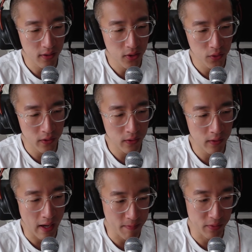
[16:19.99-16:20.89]
who
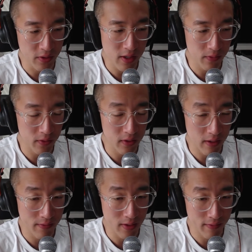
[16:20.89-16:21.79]
will, I believe, will
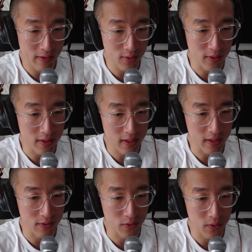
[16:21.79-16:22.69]
eventually
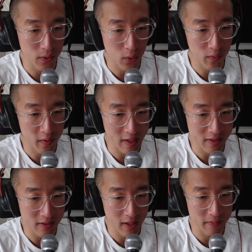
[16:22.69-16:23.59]
take control over
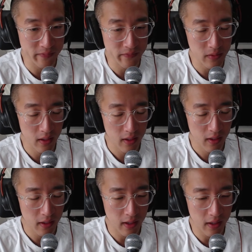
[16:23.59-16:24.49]
SM,
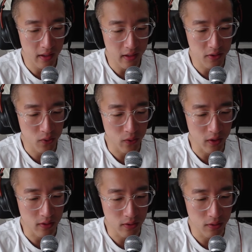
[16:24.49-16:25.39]
is
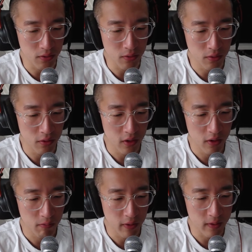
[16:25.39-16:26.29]
going to
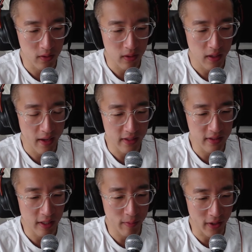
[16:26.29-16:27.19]
put
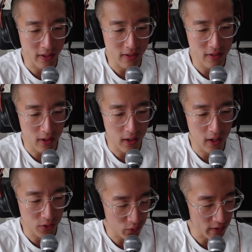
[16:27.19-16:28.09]
SM artists
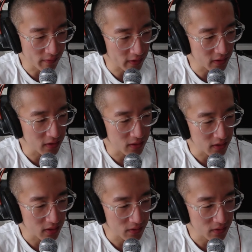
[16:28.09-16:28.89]
on Weverse.